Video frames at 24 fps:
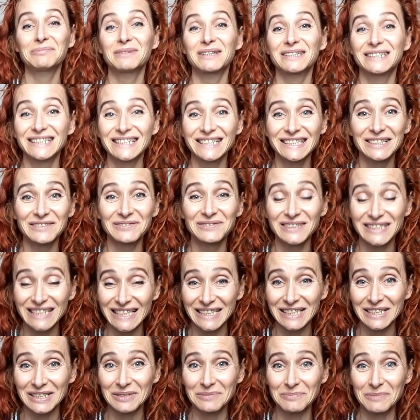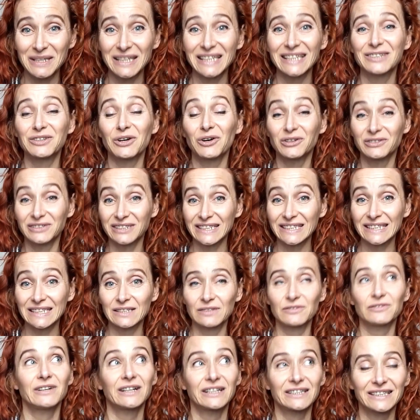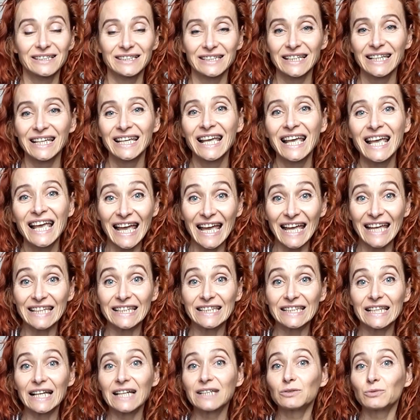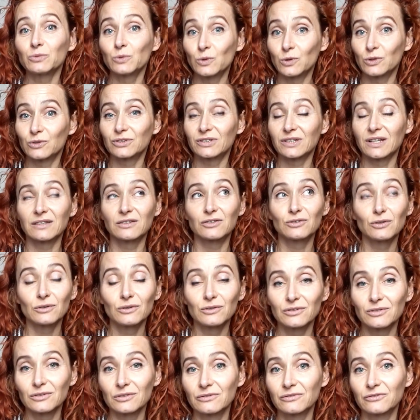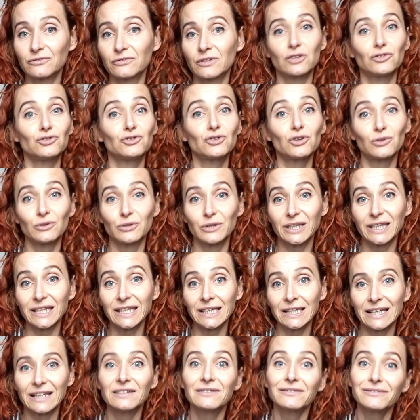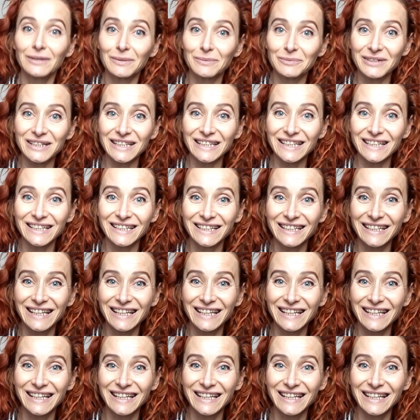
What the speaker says: My sister visited me in August, finally, and that was a source of joy and fabric.